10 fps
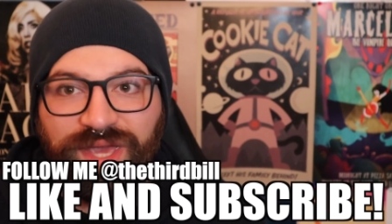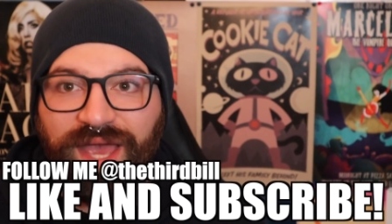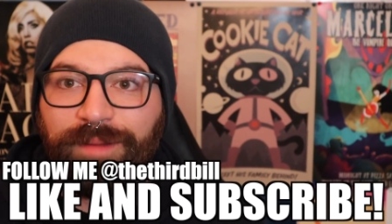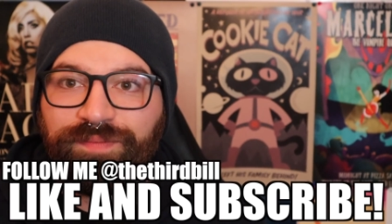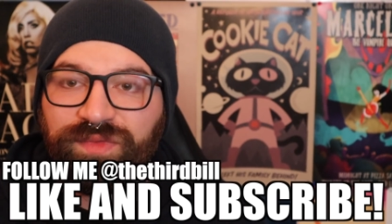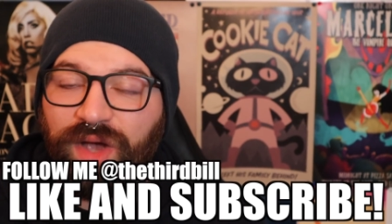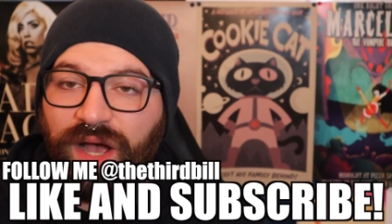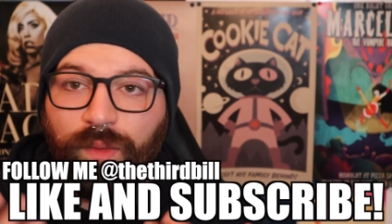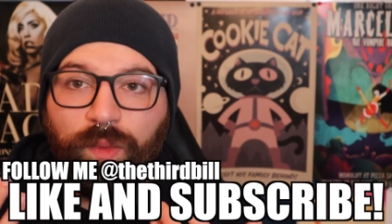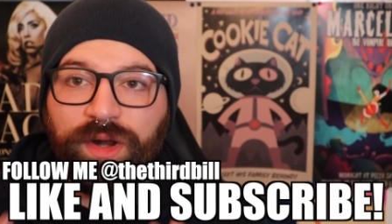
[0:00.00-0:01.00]
yeah.
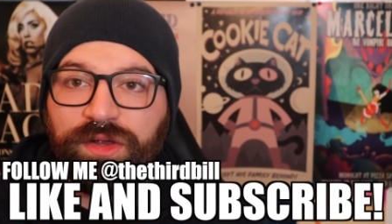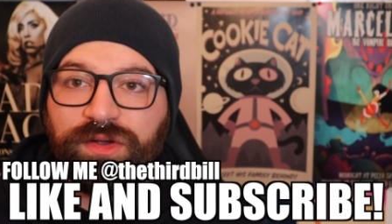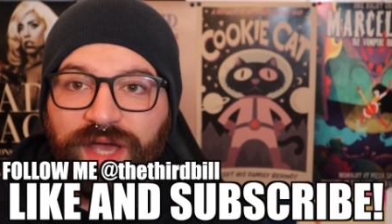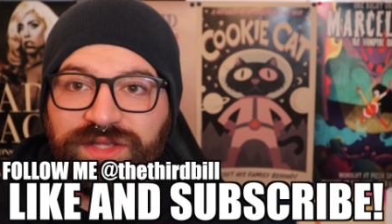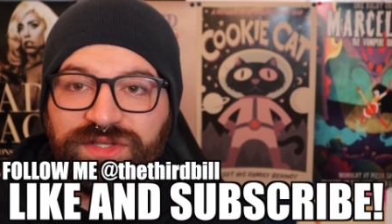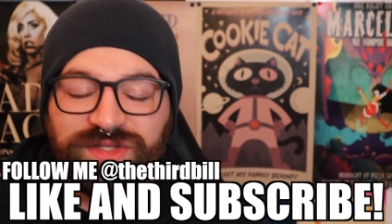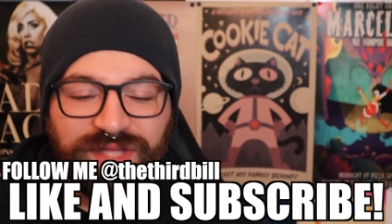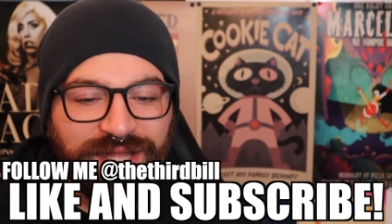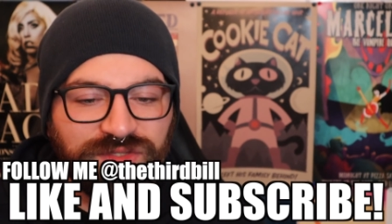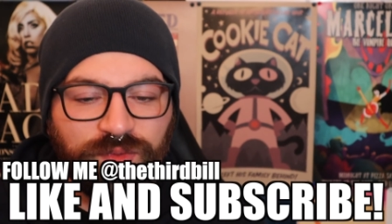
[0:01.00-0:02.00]
What are your guys'
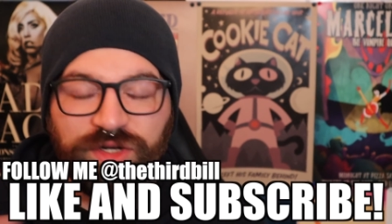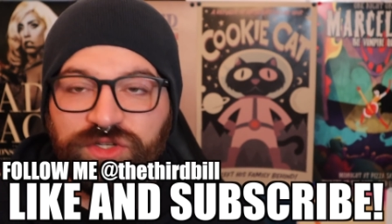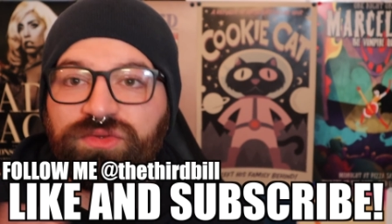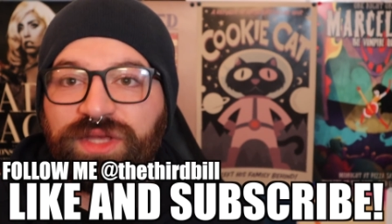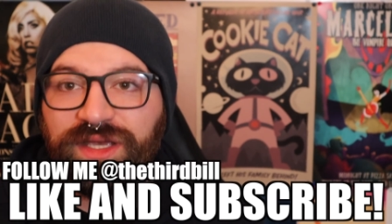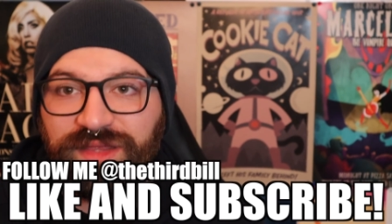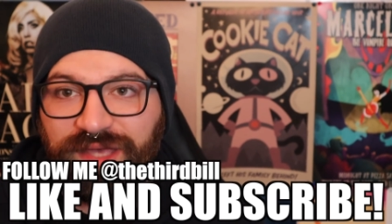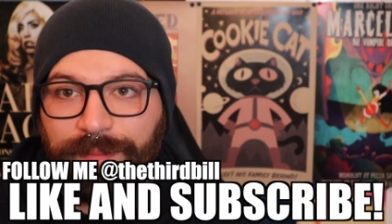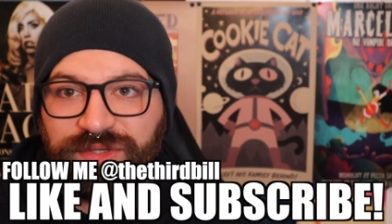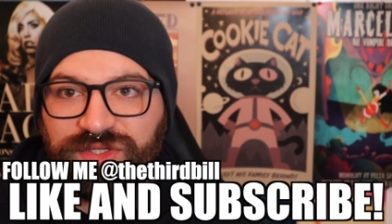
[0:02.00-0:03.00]
thoughts? What did you think of
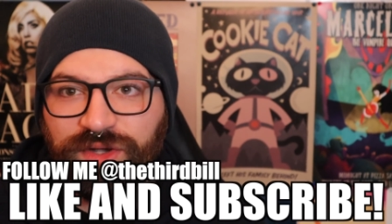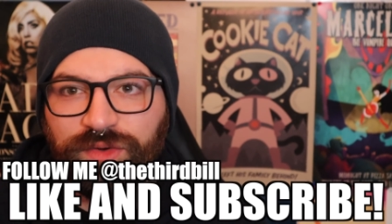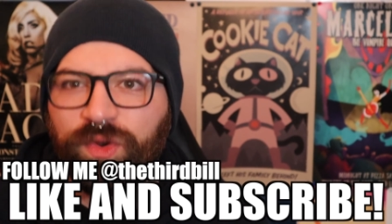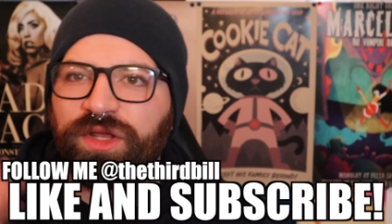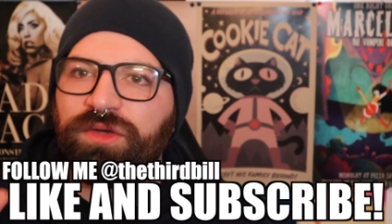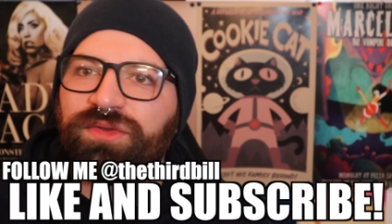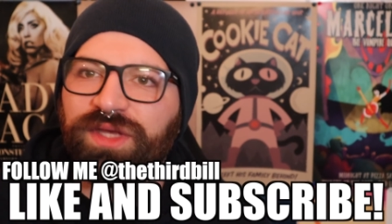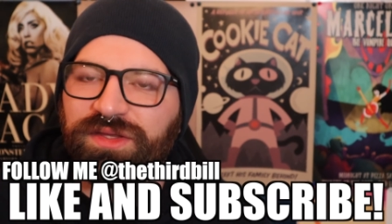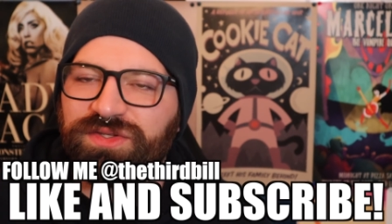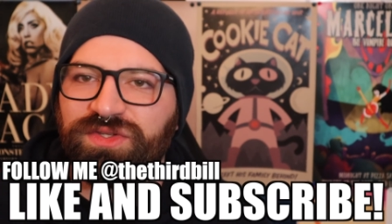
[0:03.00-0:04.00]
the episode? Where do you
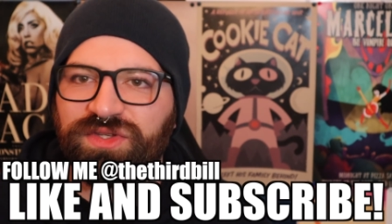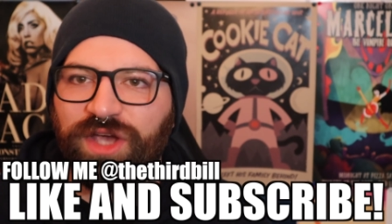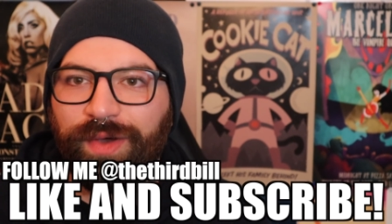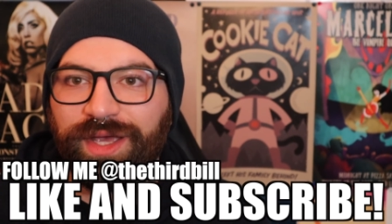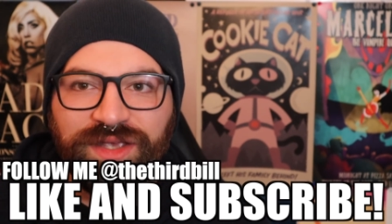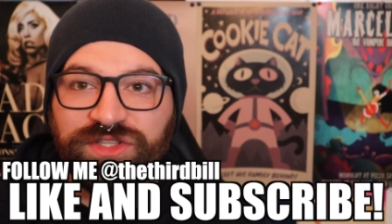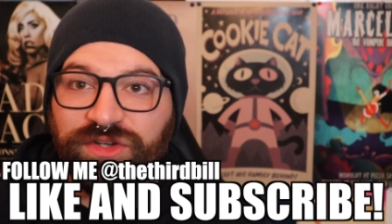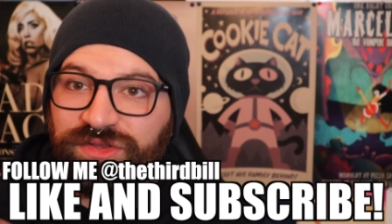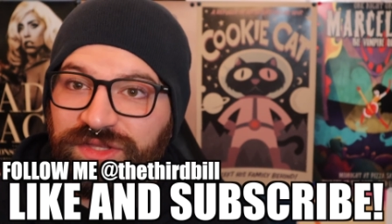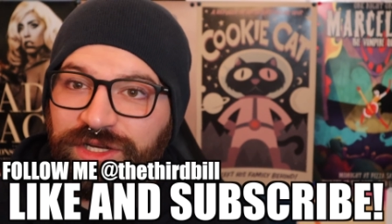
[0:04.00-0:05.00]
think this is going? Is
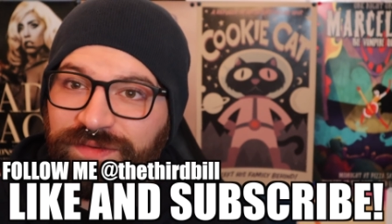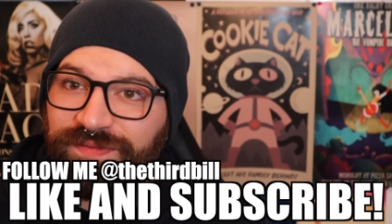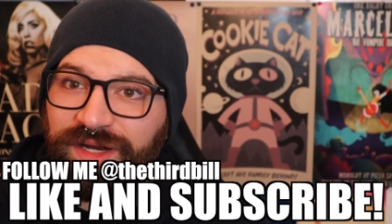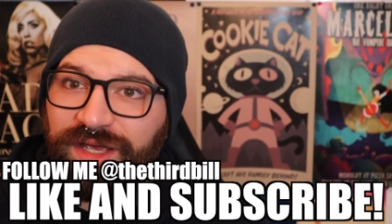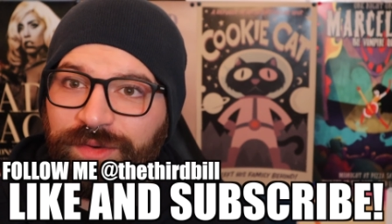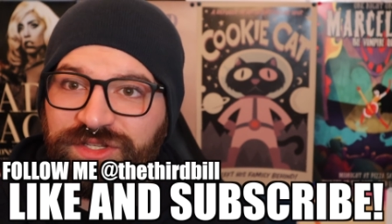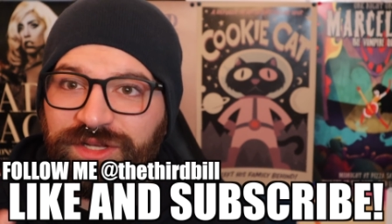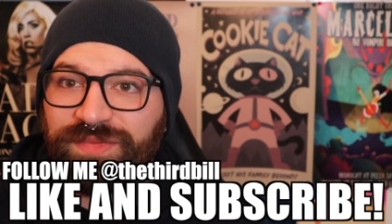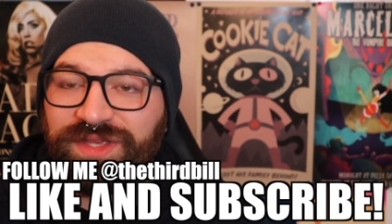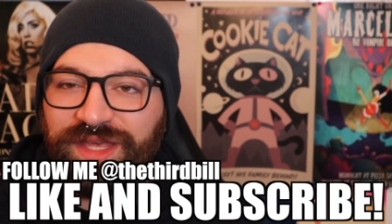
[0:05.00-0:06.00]
there a theory video or
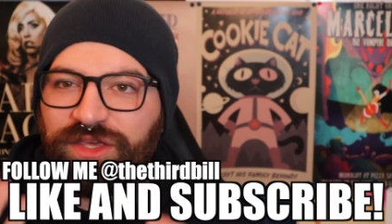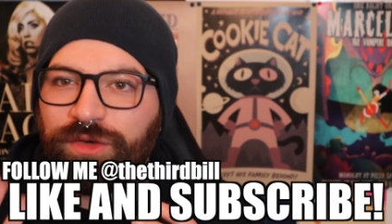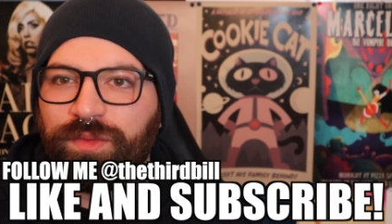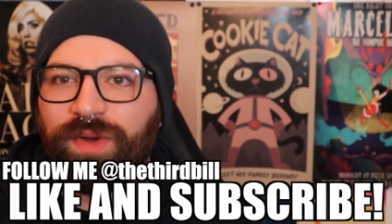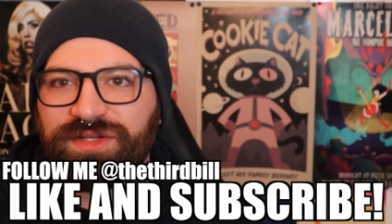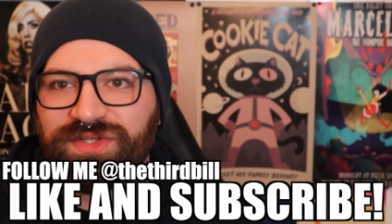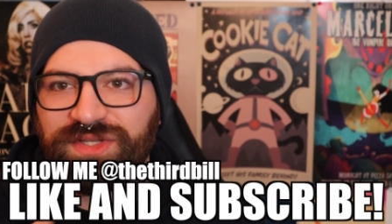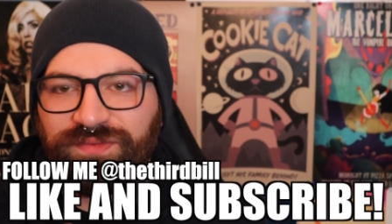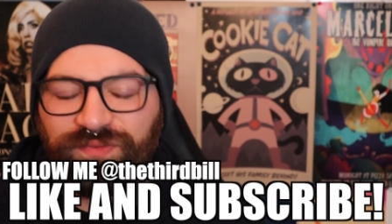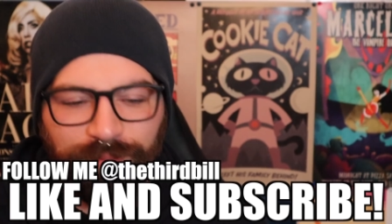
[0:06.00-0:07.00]
something that you would want to
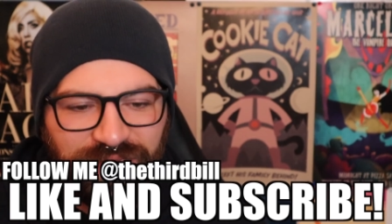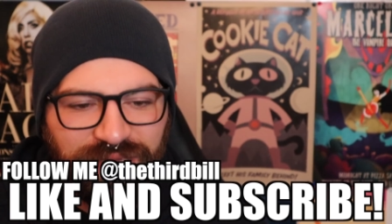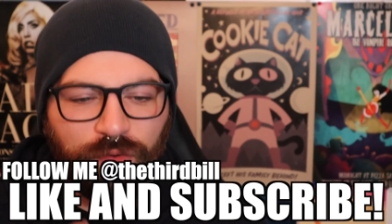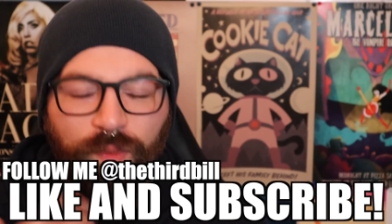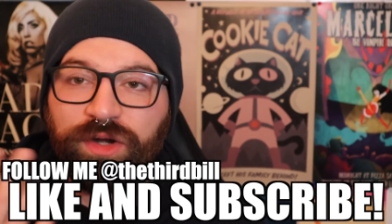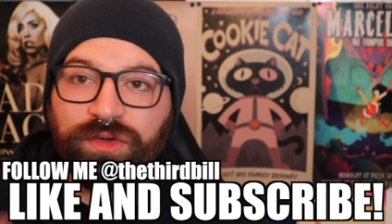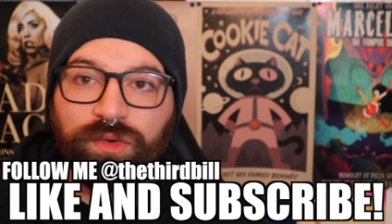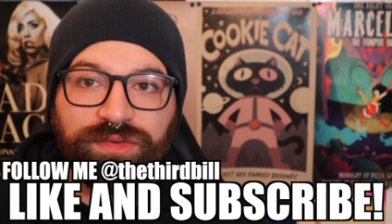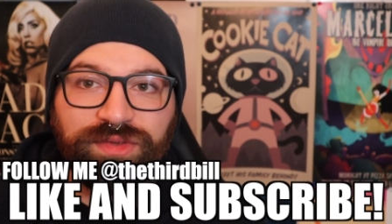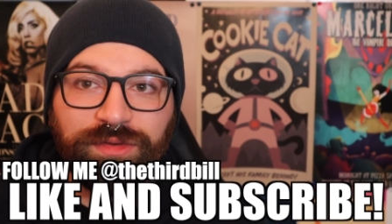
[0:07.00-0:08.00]
see from me? Or what are
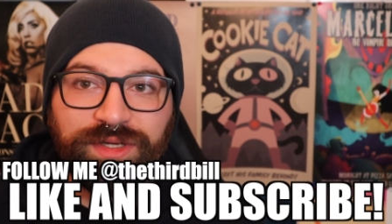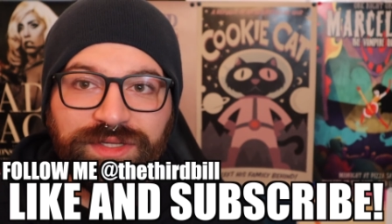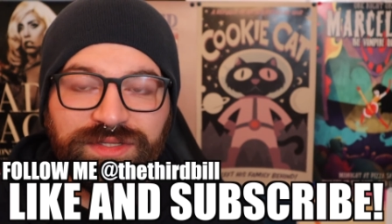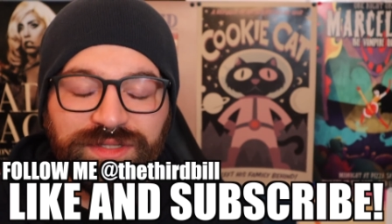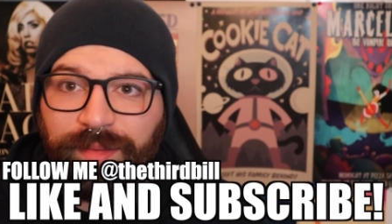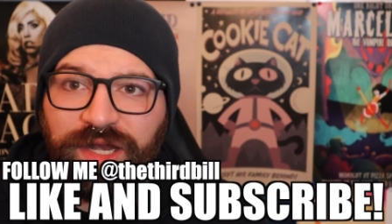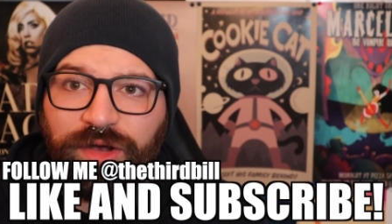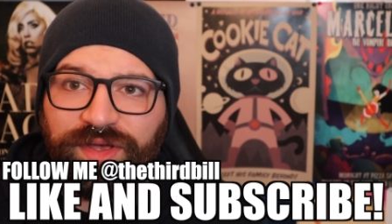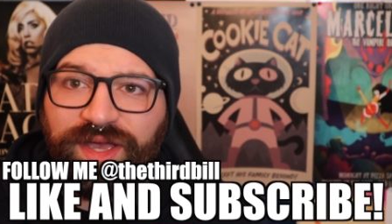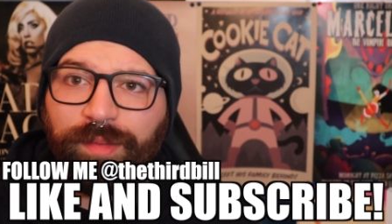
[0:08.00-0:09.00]
your theories? Let me
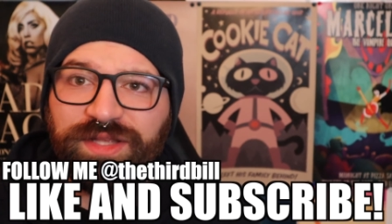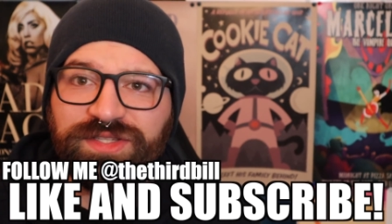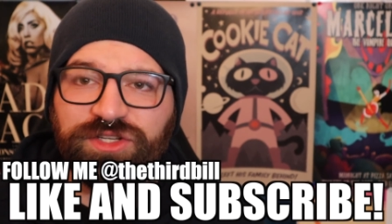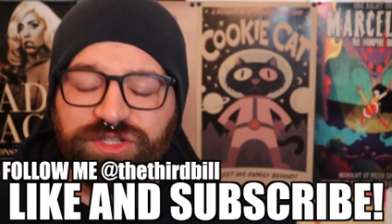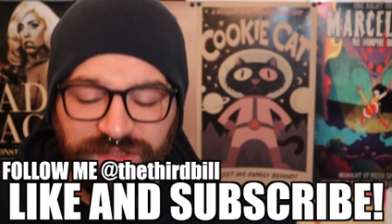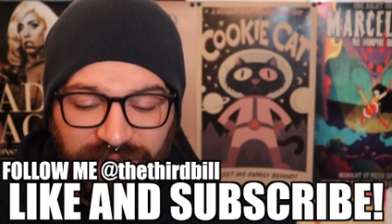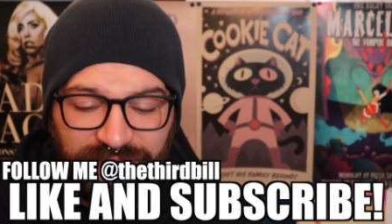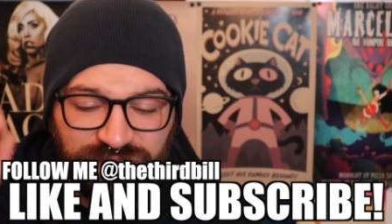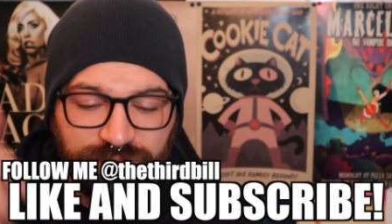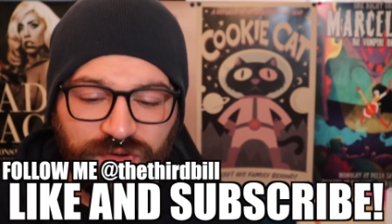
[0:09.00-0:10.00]
know in the comment section.
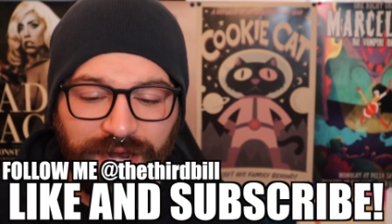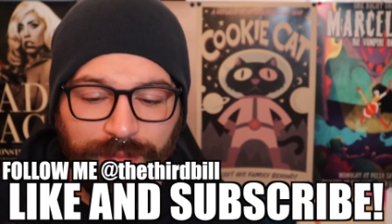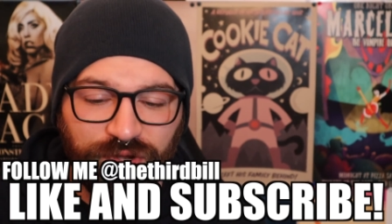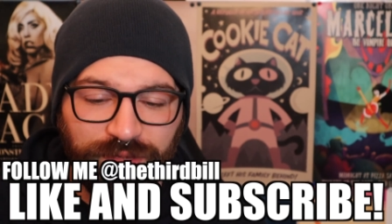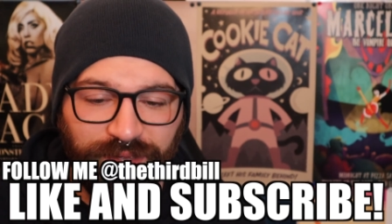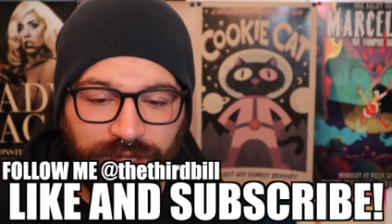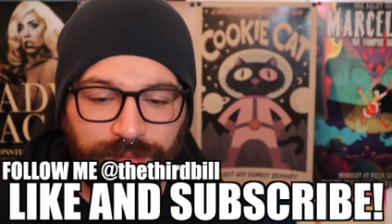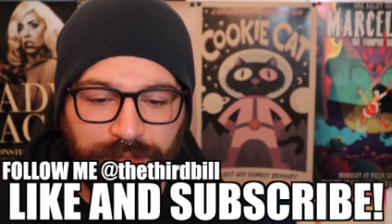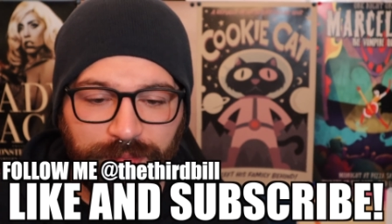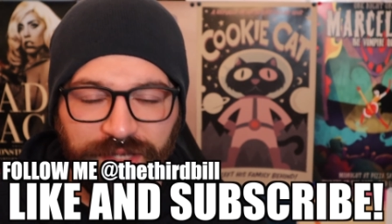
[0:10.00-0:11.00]
Like, subscribe, ring bell,
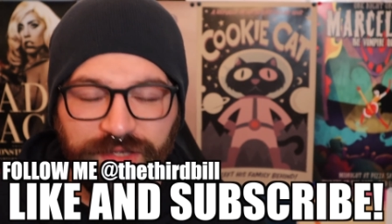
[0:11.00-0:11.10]
blah, blah, blah,